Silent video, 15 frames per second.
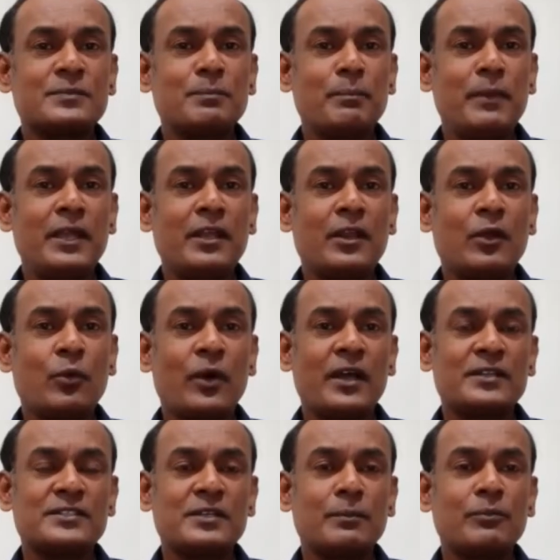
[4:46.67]
may
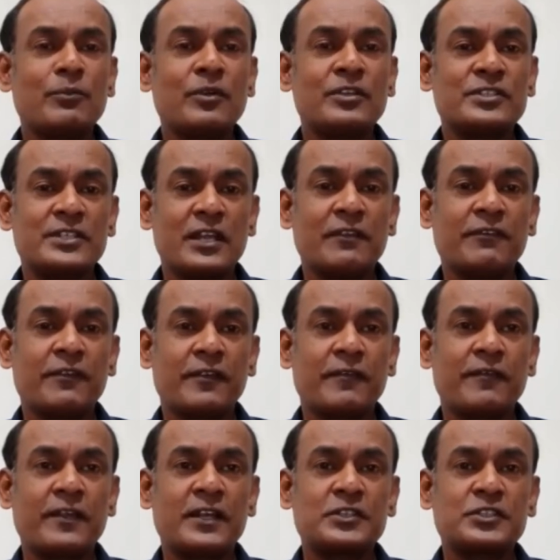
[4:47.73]
require some
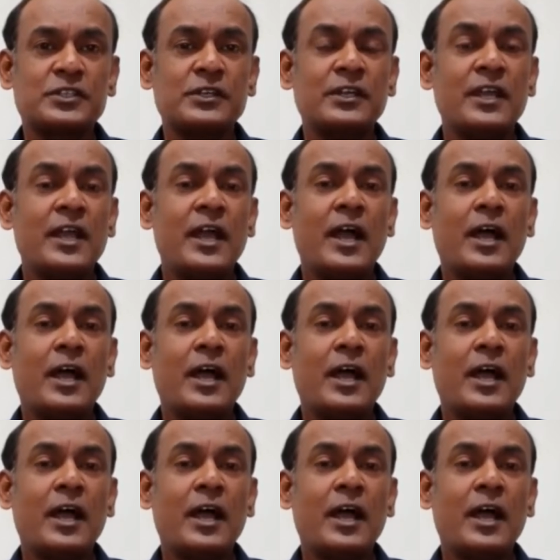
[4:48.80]
self-reflection